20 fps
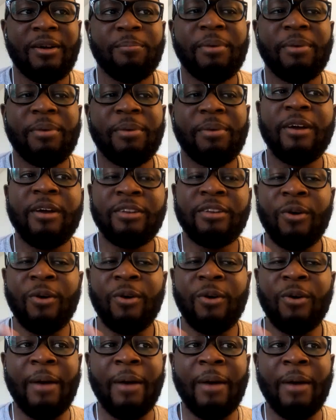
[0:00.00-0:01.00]
No, what I was gonna
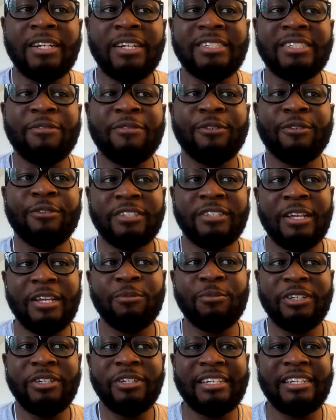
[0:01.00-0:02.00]
say, for some reason,
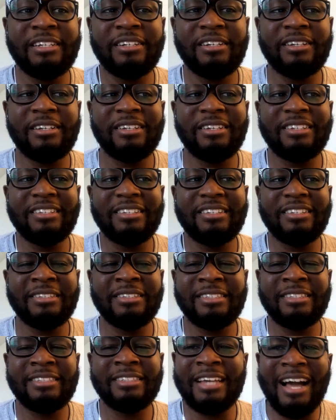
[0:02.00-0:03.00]

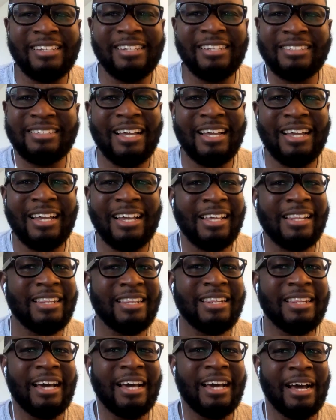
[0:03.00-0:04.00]
Ty's not in the
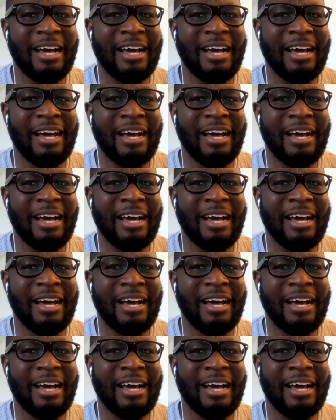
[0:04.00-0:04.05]
house.